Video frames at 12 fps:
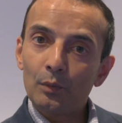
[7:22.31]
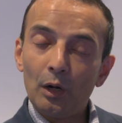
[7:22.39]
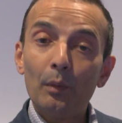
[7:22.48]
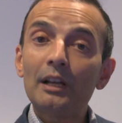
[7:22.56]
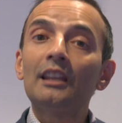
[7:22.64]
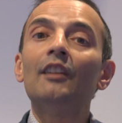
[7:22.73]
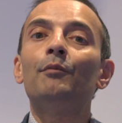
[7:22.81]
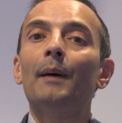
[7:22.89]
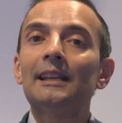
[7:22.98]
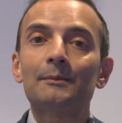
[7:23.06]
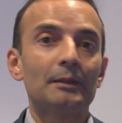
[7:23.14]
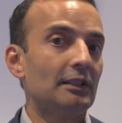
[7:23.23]
We don't want to give
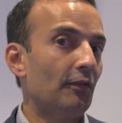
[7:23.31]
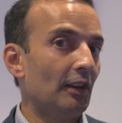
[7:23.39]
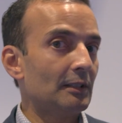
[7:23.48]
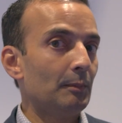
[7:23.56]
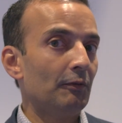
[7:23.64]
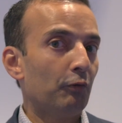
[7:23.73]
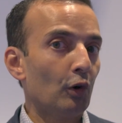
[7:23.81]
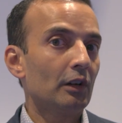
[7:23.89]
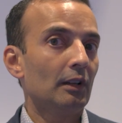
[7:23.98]
bispecifics before